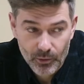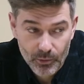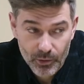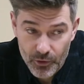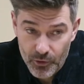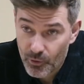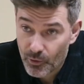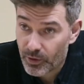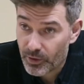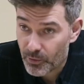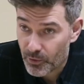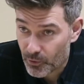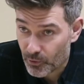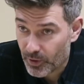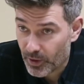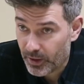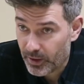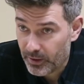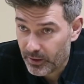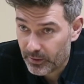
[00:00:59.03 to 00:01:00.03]
We saw them
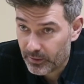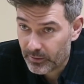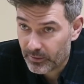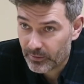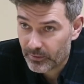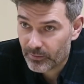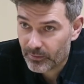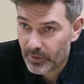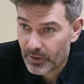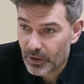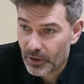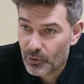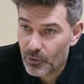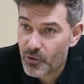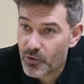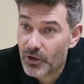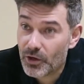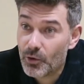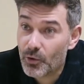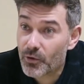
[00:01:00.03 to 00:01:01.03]
today. Mm-hmm.
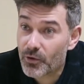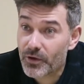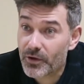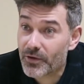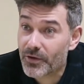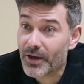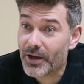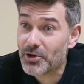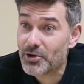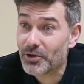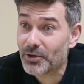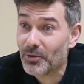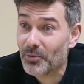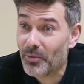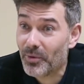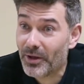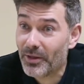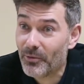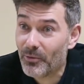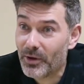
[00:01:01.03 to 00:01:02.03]
Lucy looks sensational,
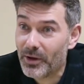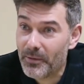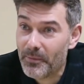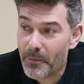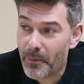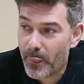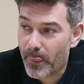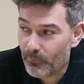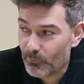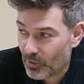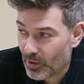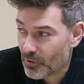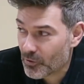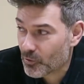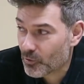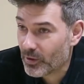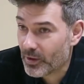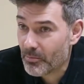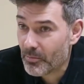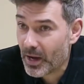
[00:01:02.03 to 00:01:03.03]
yeah. By the way. I
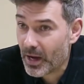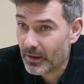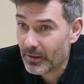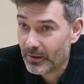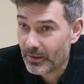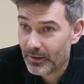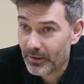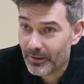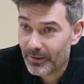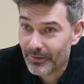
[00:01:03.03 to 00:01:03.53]
saw the man,